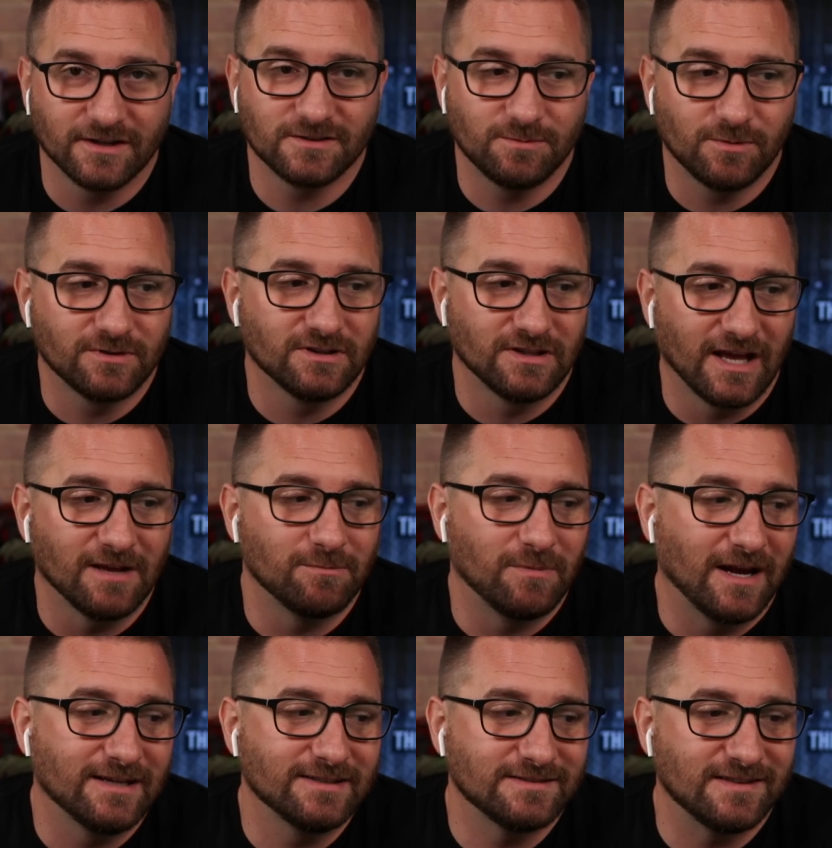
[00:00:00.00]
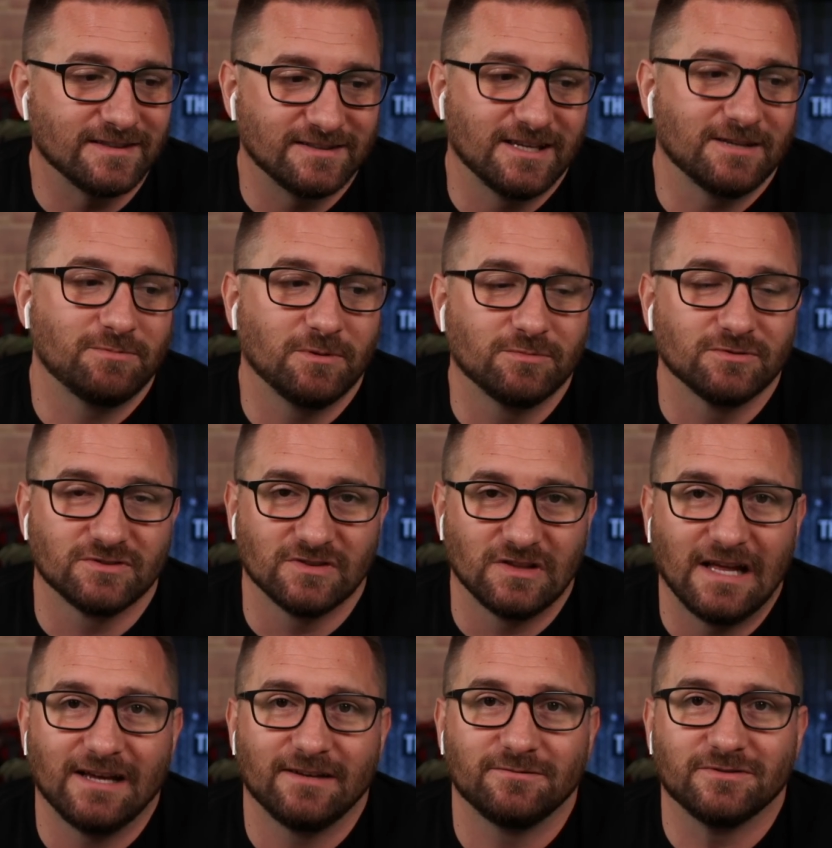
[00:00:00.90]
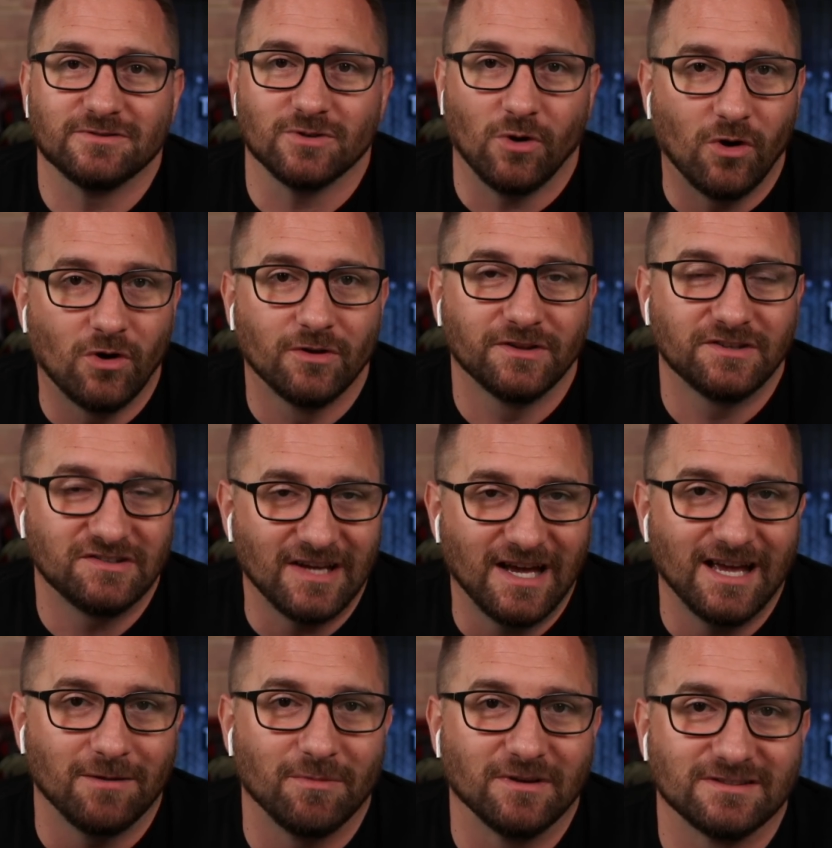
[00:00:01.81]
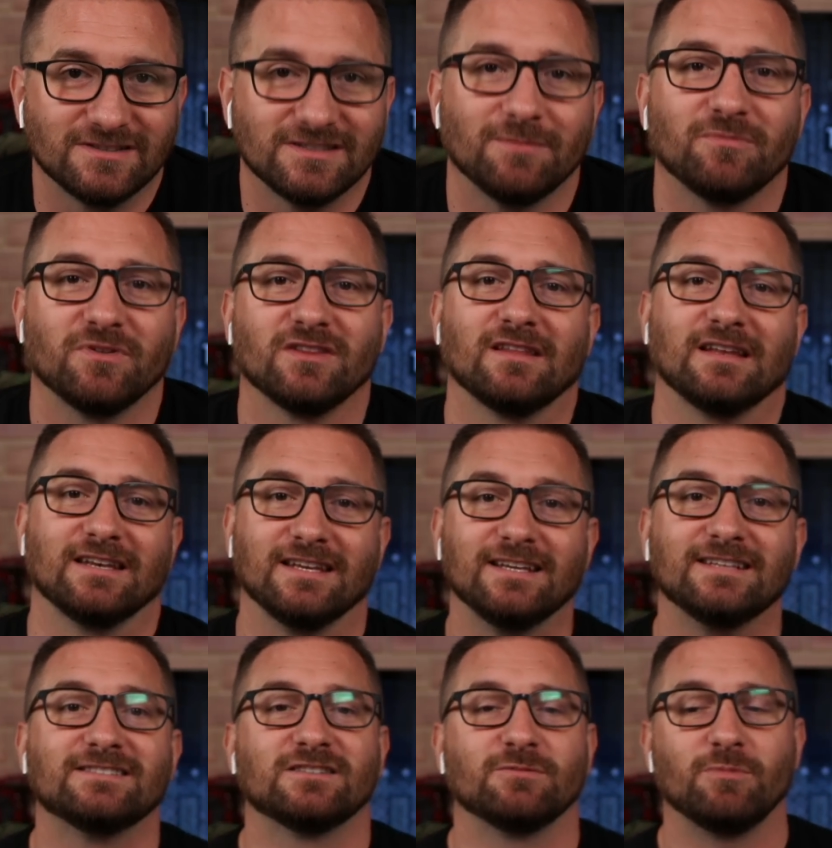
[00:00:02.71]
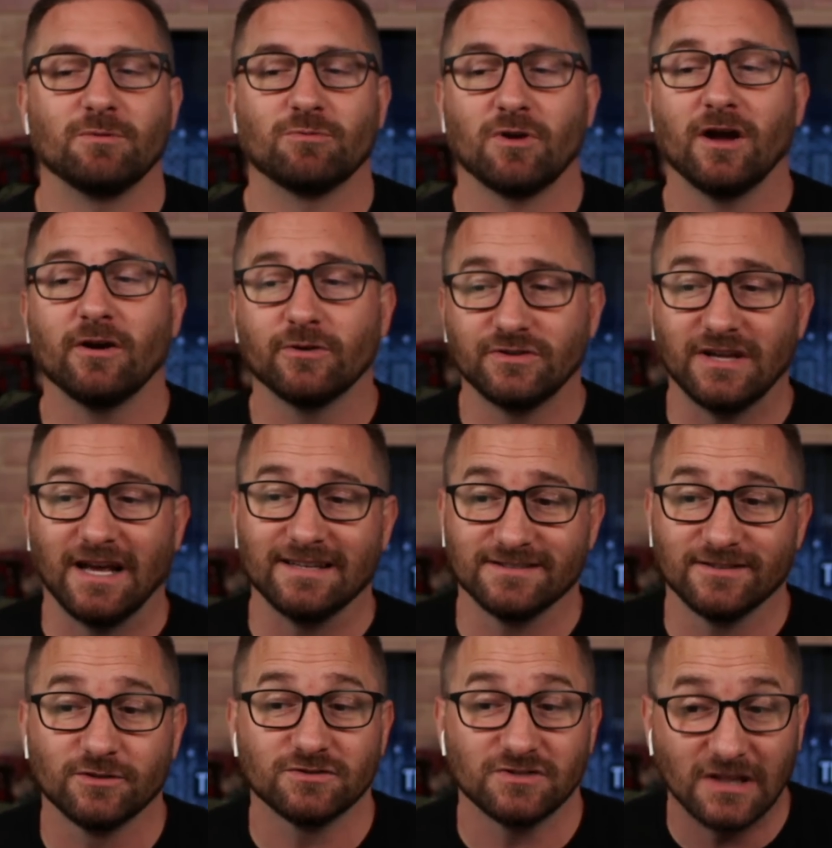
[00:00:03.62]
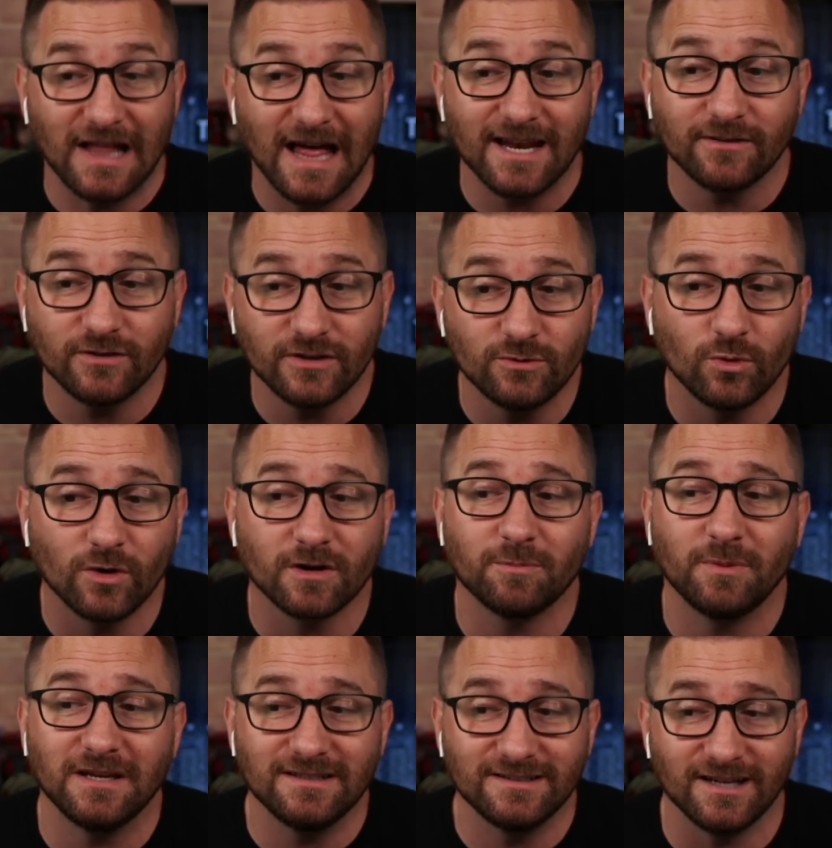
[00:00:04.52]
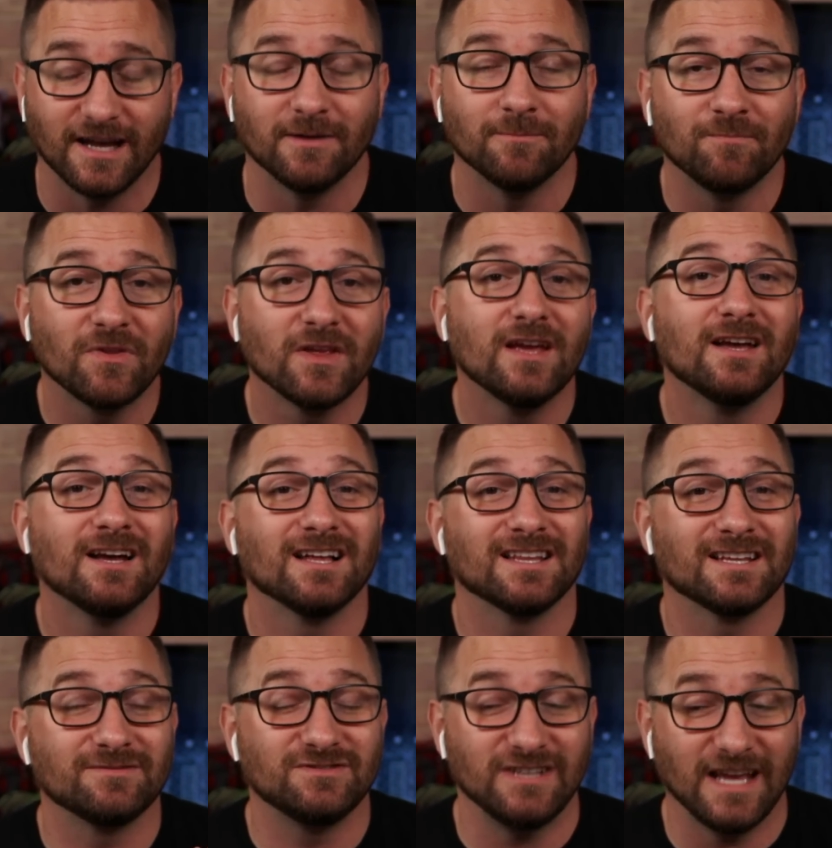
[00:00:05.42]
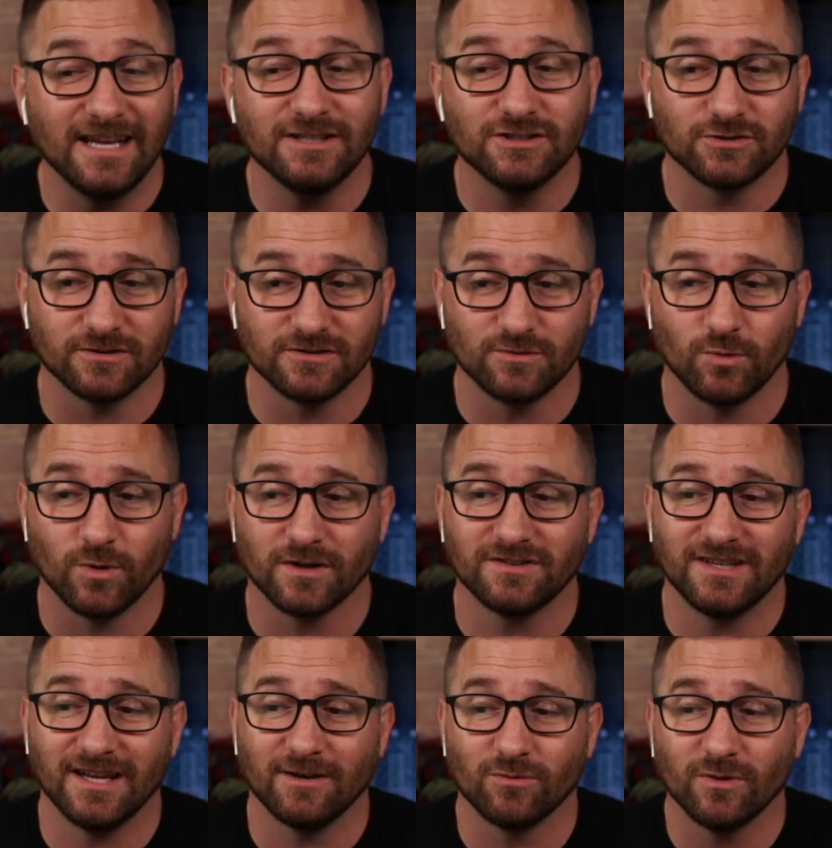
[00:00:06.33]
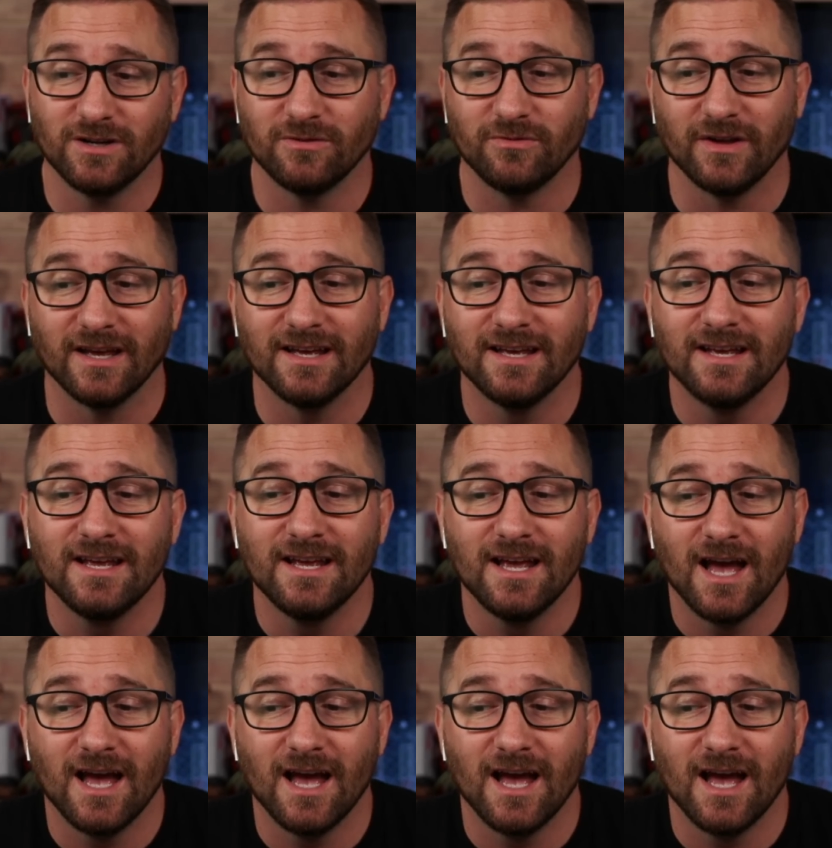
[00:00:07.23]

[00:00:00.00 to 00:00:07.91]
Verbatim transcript: unexploded landmines that take people's lives all the time. It's something that needs to be prioritized. And there's a lot of good work being done, a lot of dangerous work to get rid of it.